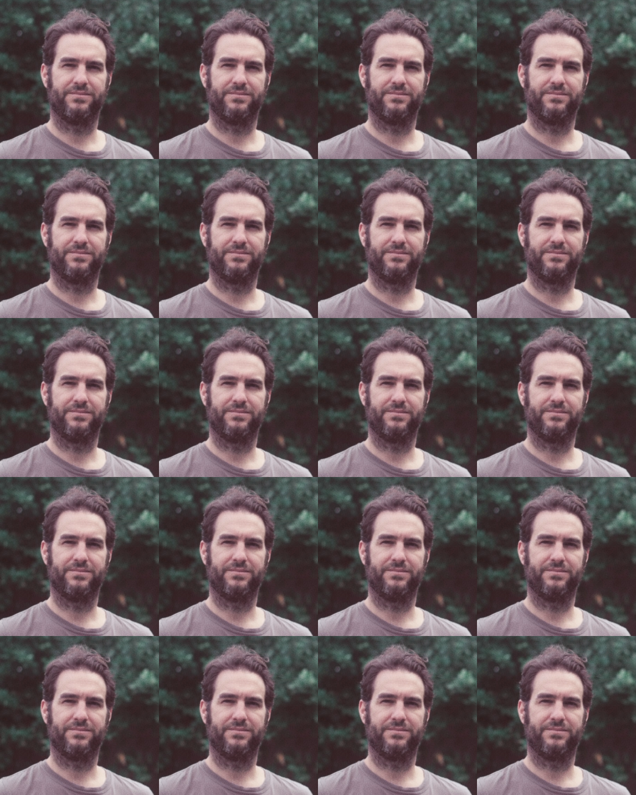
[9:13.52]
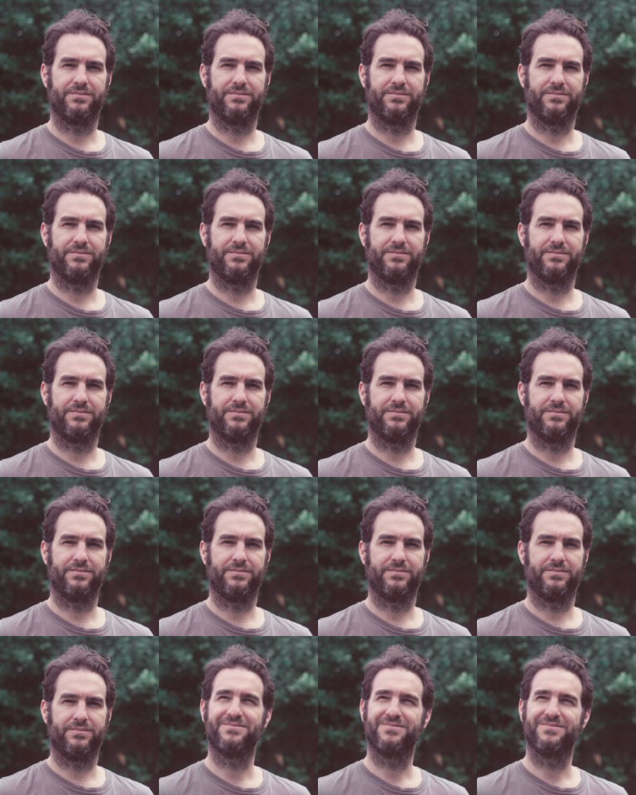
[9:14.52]

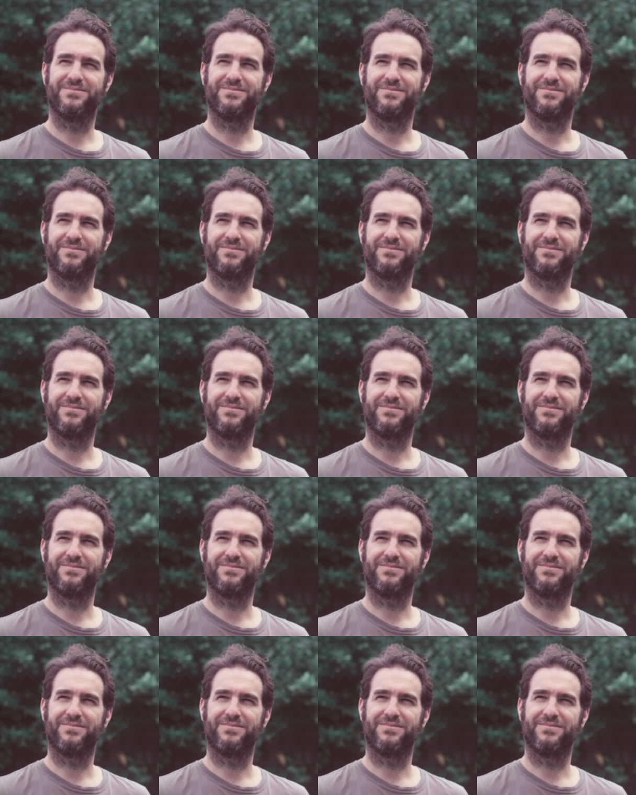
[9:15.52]
(no one is talking)